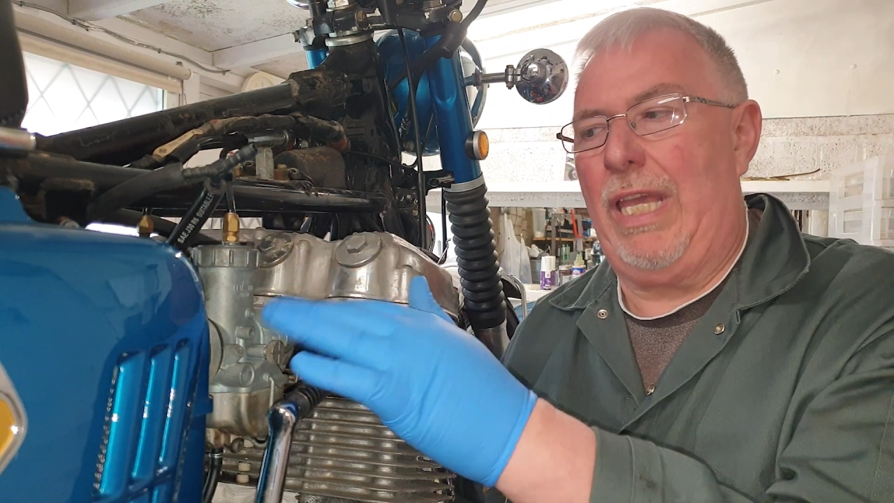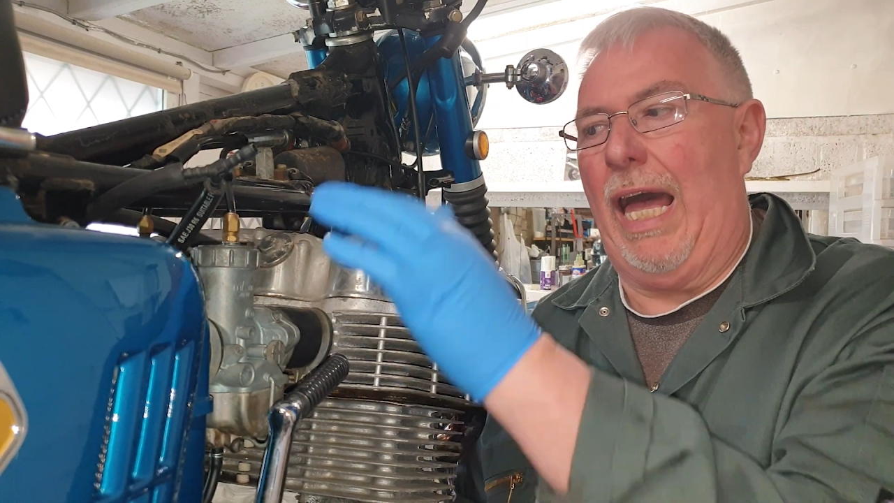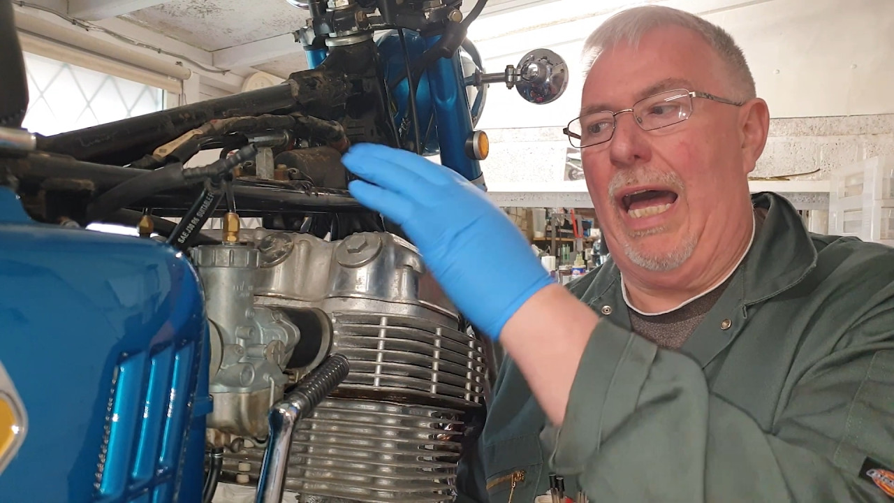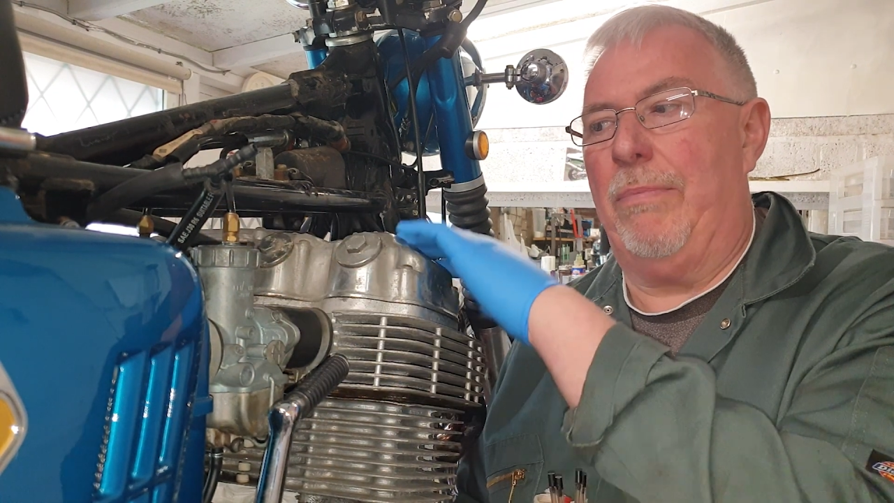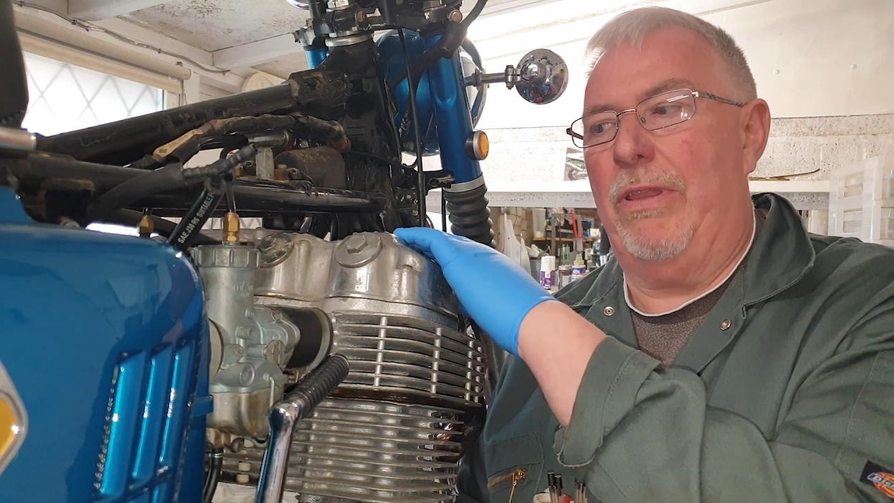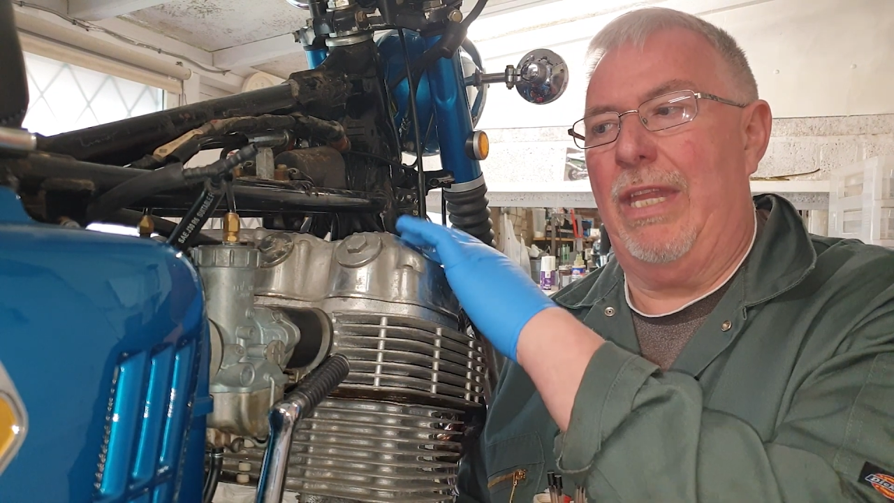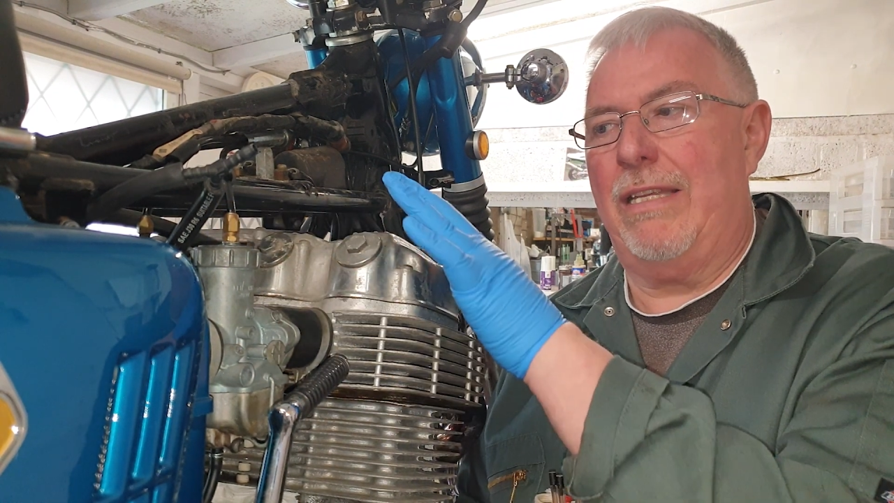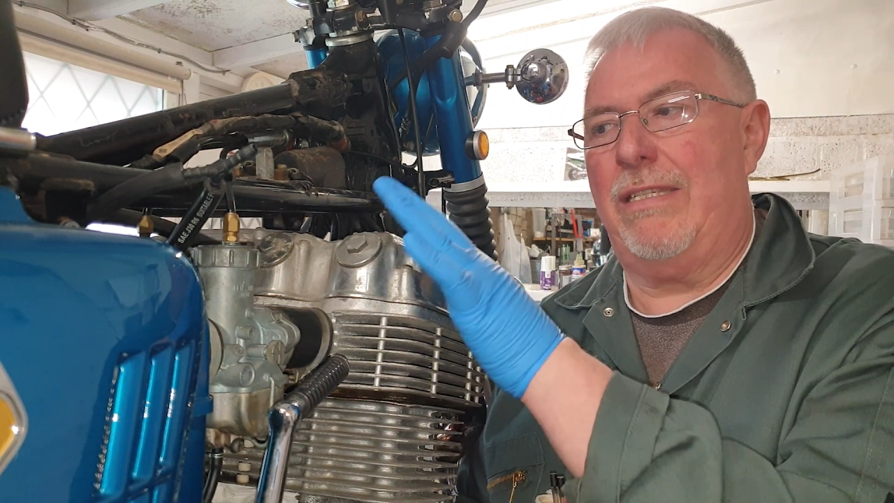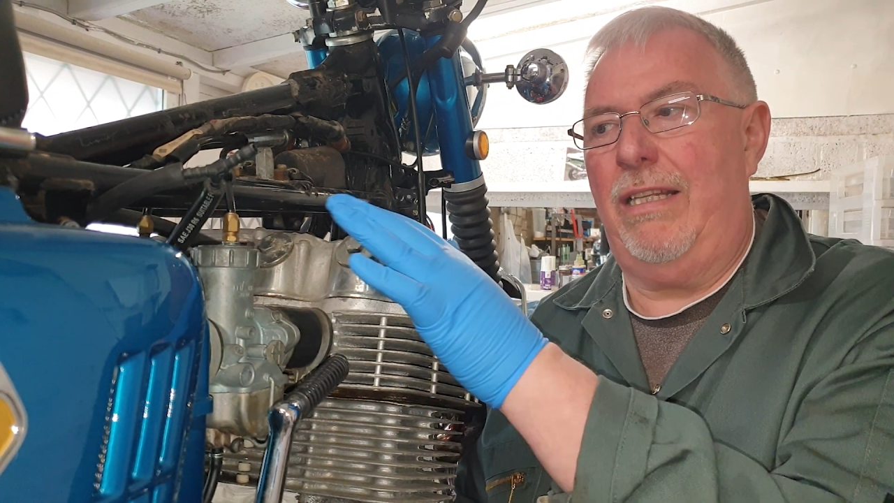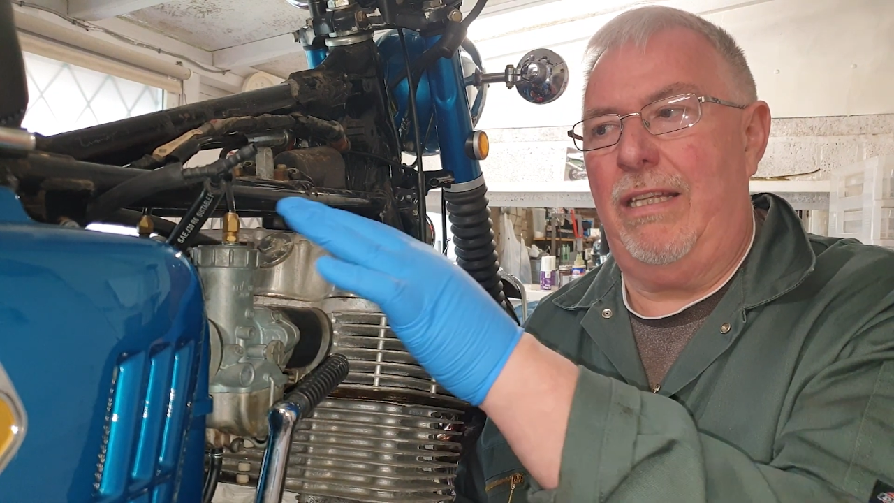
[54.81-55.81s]
carb and
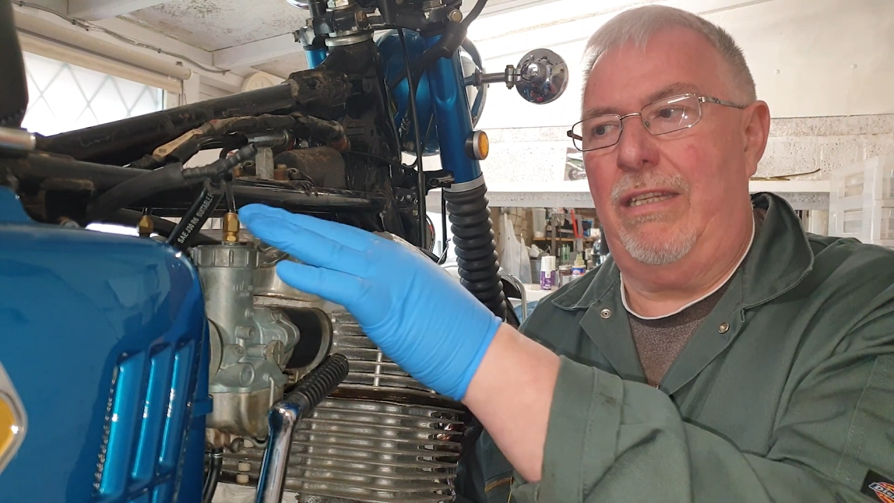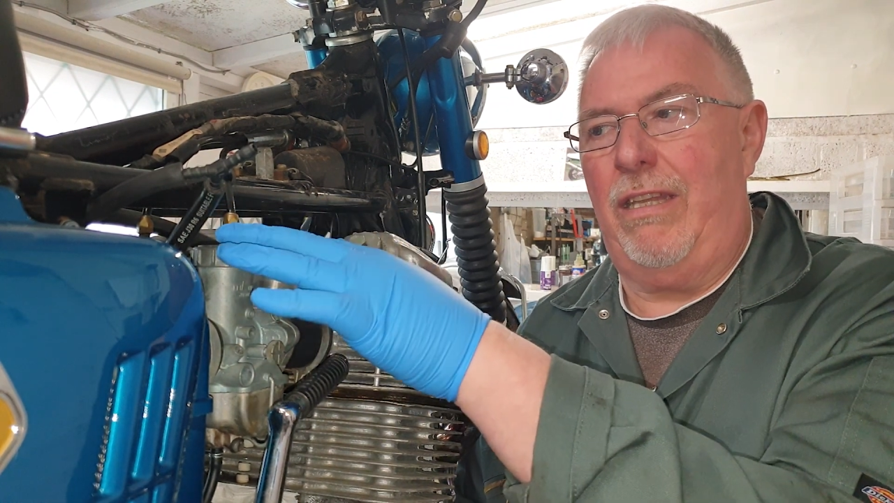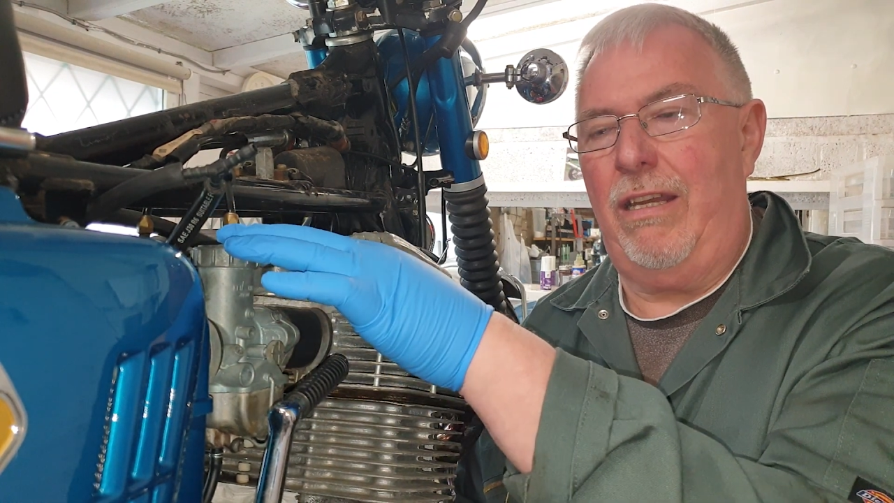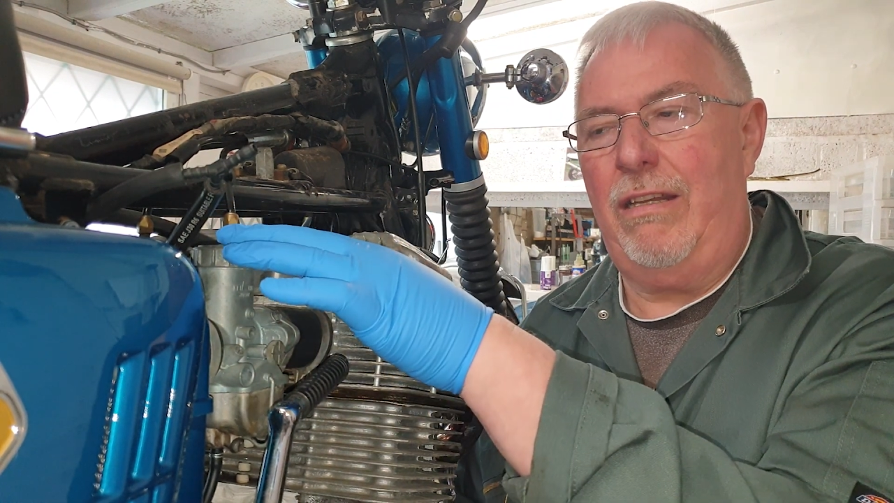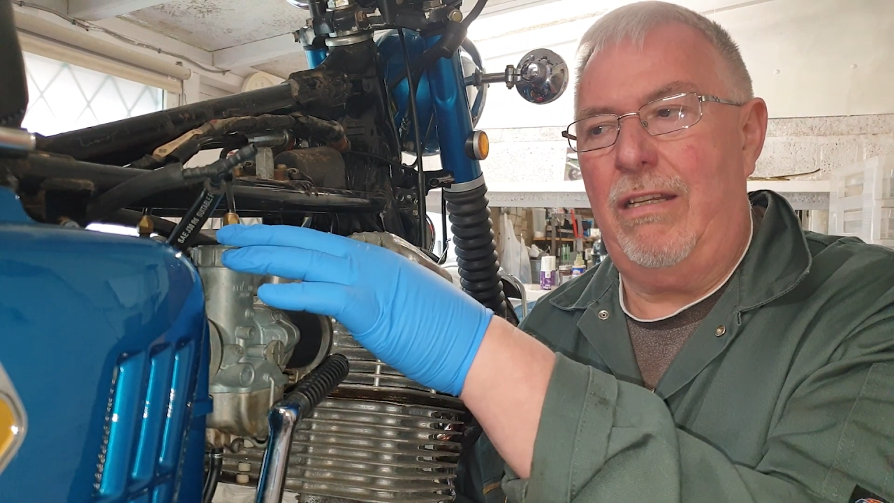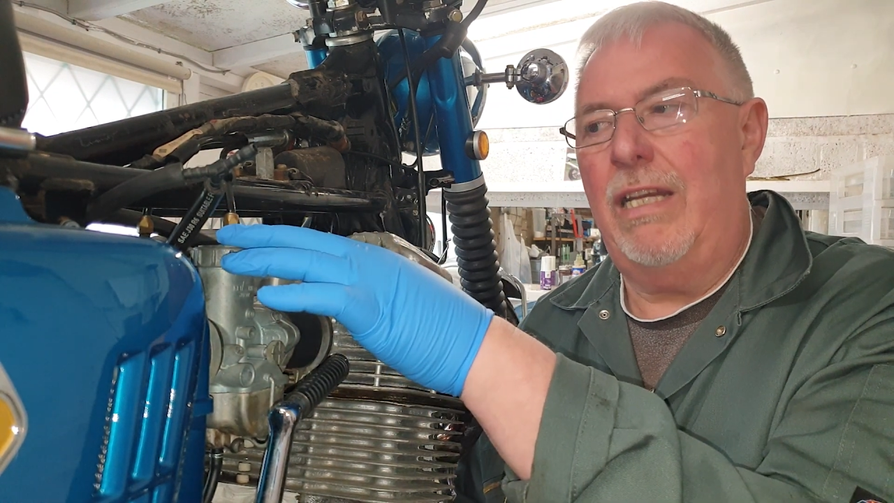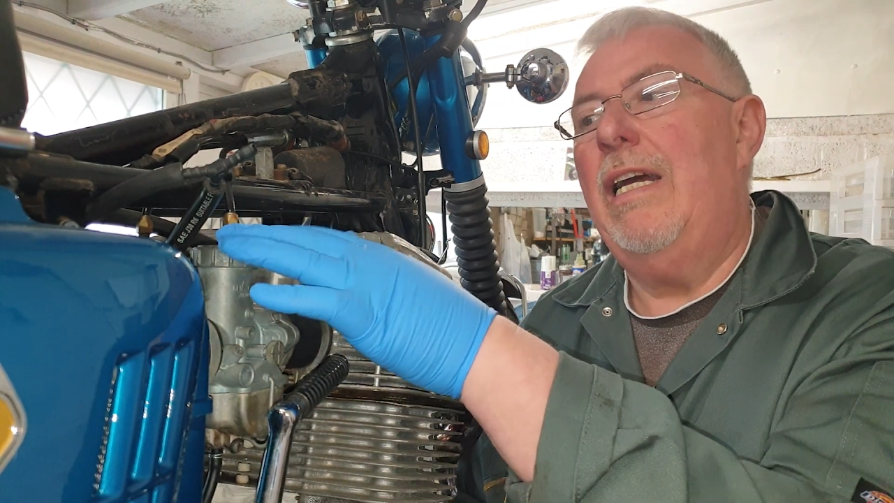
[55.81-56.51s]
that cylinder,